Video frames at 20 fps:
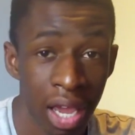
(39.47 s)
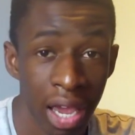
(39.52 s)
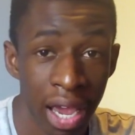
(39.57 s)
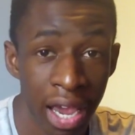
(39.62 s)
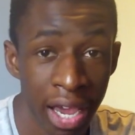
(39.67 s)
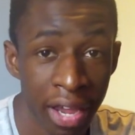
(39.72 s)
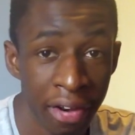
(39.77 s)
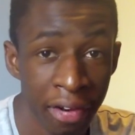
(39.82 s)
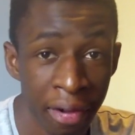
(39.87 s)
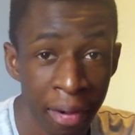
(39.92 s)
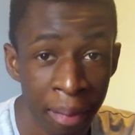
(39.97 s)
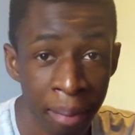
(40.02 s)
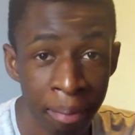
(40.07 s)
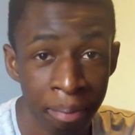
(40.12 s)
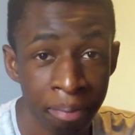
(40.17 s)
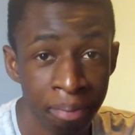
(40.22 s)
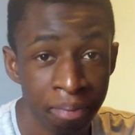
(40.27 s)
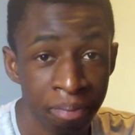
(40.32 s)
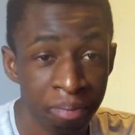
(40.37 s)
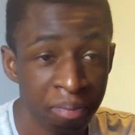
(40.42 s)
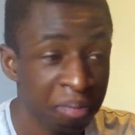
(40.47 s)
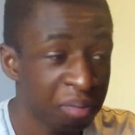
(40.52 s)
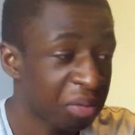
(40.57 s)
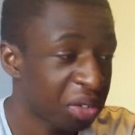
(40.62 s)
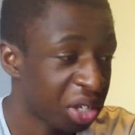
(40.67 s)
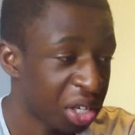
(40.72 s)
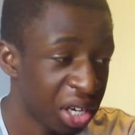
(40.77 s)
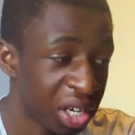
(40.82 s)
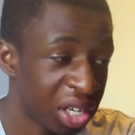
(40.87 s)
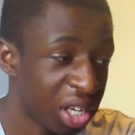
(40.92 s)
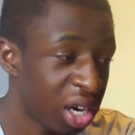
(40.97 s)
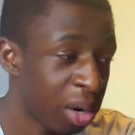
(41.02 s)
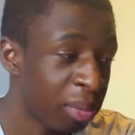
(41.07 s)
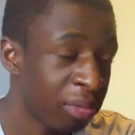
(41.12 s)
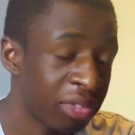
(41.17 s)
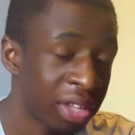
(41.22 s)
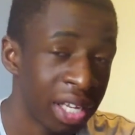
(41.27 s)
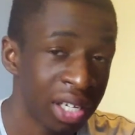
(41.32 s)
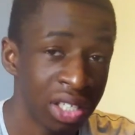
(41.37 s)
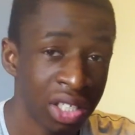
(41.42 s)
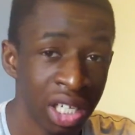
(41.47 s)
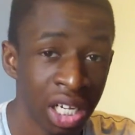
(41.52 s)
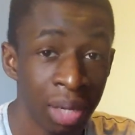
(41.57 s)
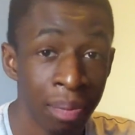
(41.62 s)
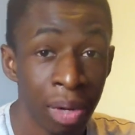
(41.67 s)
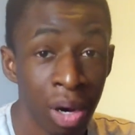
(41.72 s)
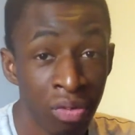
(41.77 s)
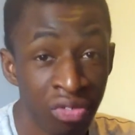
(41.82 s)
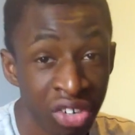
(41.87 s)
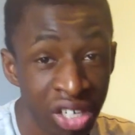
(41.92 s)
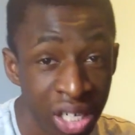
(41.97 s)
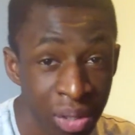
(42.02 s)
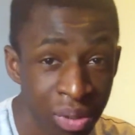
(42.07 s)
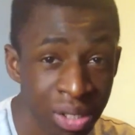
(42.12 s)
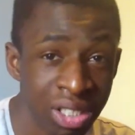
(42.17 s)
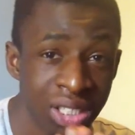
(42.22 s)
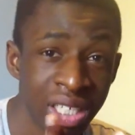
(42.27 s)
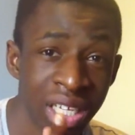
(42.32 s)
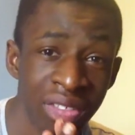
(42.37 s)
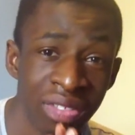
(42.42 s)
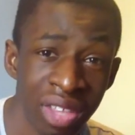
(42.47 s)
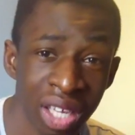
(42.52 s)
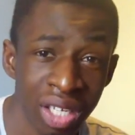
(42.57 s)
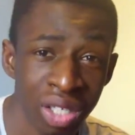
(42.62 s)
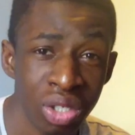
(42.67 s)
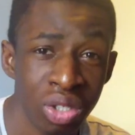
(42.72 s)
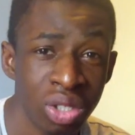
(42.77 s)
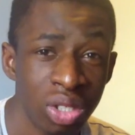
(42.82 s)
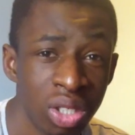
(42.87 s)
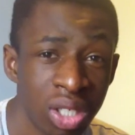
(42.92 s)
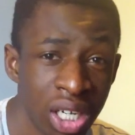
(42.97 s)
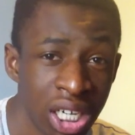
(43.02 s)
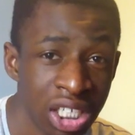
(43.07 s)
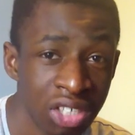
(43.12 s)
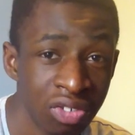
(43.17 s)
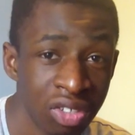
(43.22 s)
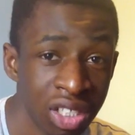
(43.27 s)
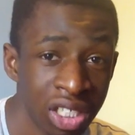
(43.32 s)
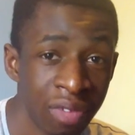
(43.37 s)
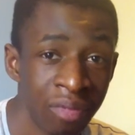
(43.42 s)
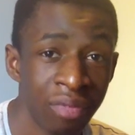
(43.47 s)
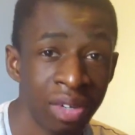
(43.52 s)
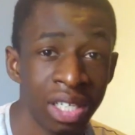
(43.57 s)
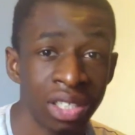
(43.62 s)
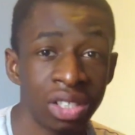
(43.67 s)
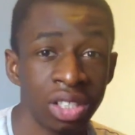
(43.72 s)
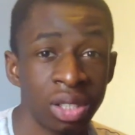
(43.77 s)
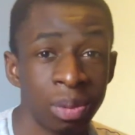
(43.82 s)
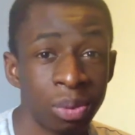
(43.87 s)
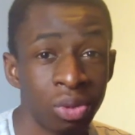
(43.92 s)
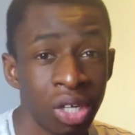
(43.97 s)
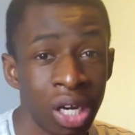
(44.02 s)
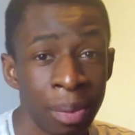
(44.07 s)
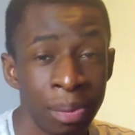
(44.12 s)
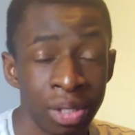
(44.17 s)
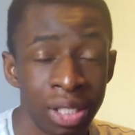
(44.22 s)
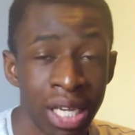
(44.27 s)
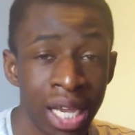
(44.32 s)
and gonna get on with that in a second, but I really want to say thank you to you guys for 10,000 subscribers.